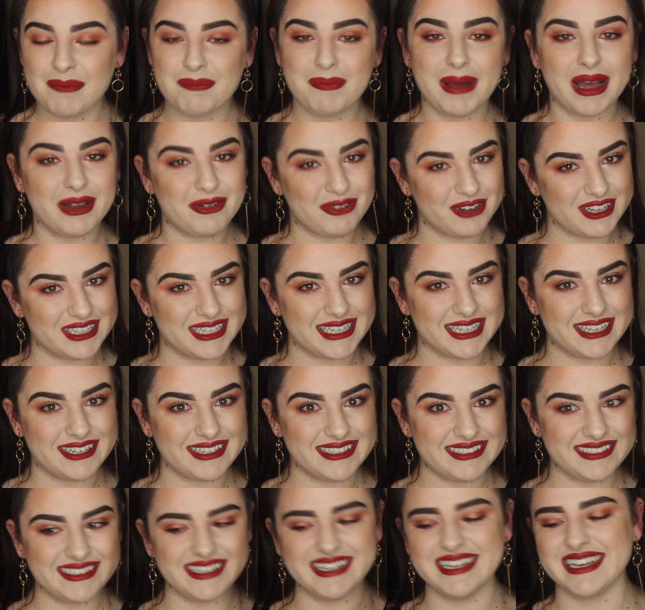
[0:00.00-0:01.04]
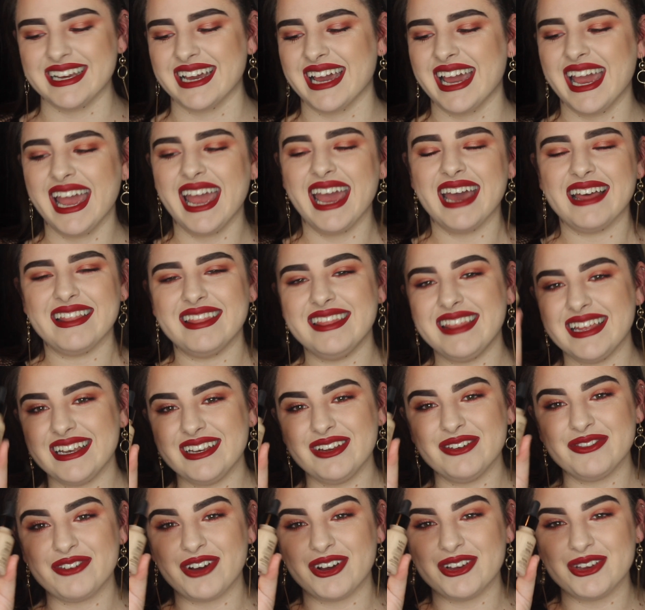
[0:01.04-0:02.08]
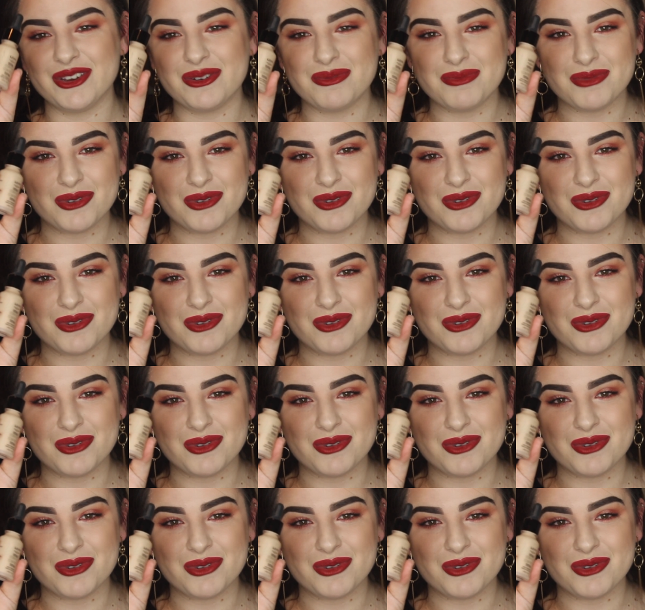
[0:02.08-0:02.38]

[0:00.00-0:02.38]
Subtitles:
but really good. Then you've got your